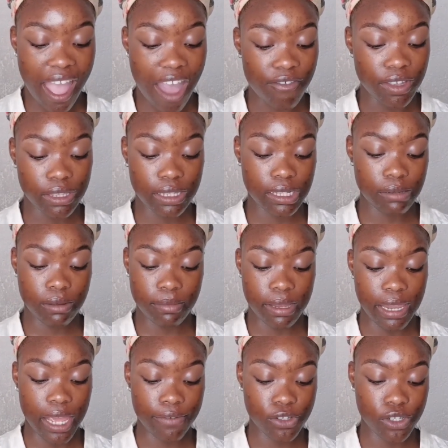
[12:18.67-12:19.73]
having the time of
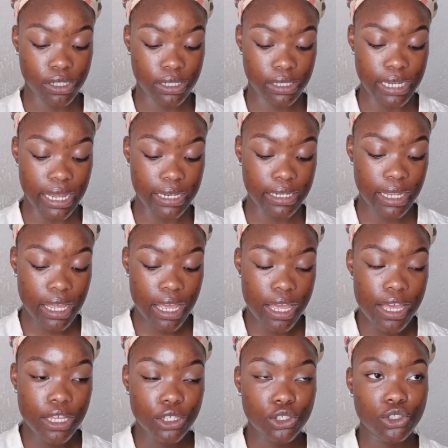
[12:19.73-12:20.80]
my life, you understand?
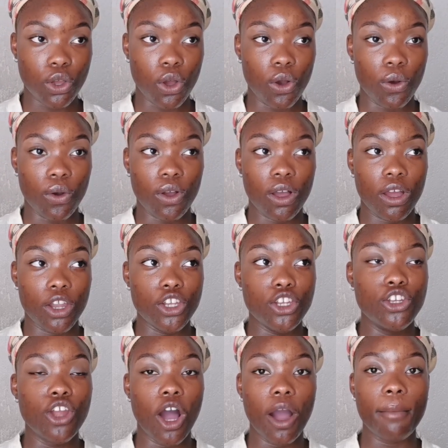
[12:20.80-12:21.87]
So
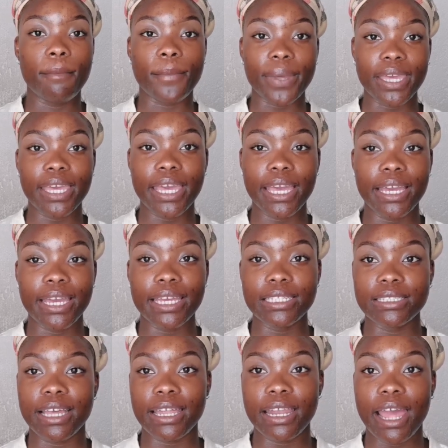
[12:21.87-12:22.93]
not being
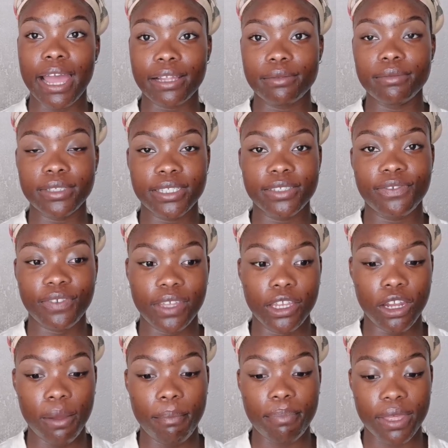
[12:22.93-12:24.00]
in that atmosphere,
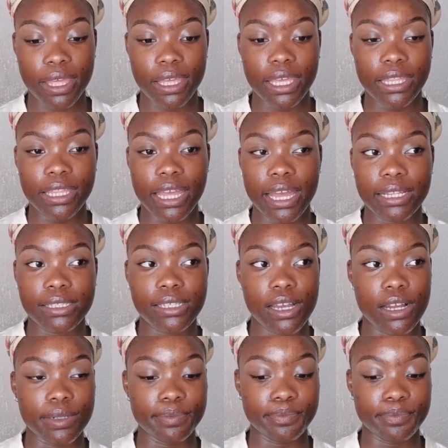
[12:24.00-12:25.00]
not being in that